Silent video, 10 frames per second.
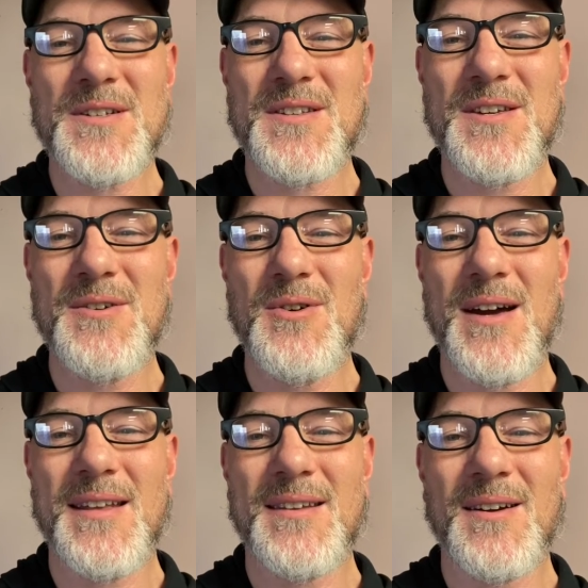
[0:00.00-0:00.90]
see you
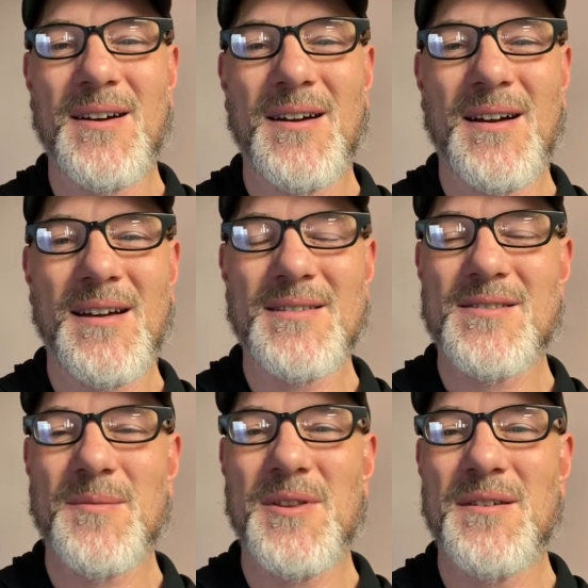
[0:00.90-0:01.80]
at, uh, at
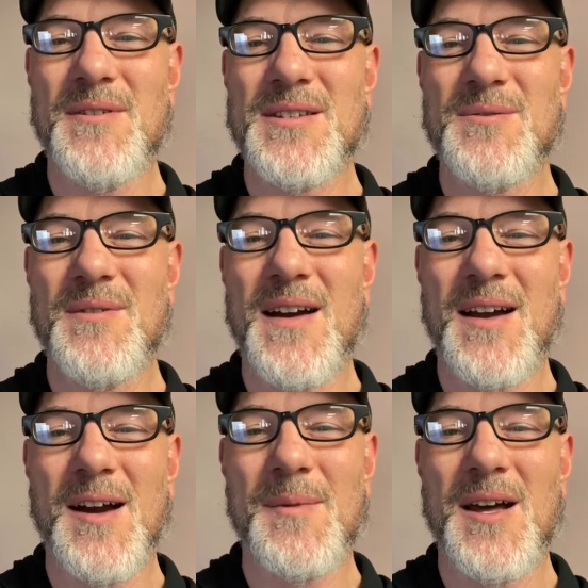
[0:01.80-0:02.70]
some of the events that we've
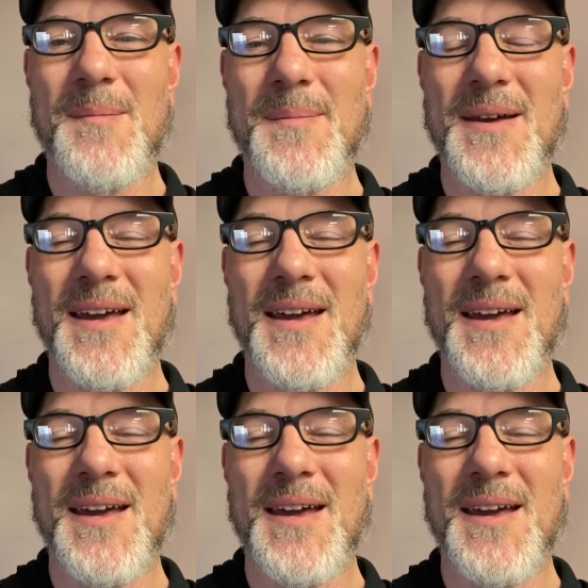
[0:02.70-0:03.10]
got coming up,